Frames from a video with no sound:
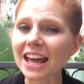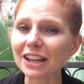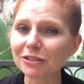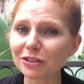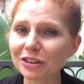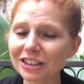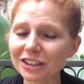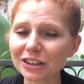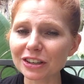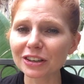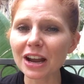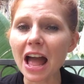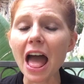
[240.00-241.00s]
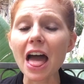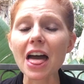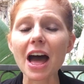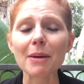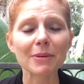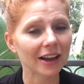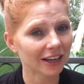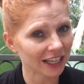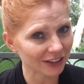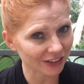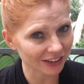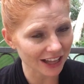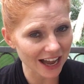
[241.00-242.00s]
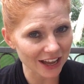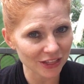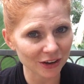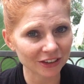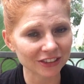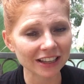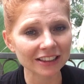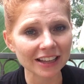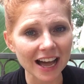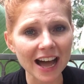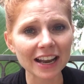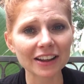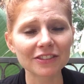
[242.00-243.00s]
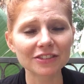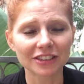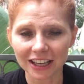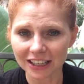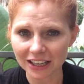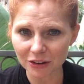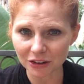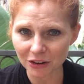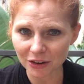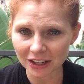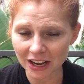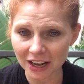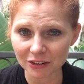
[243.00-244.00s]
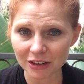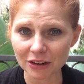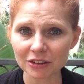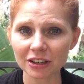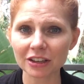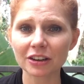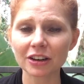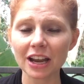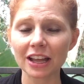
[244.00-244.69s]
as for dinner, I'm not gonna even lie, there is a lot of takeout going on around here.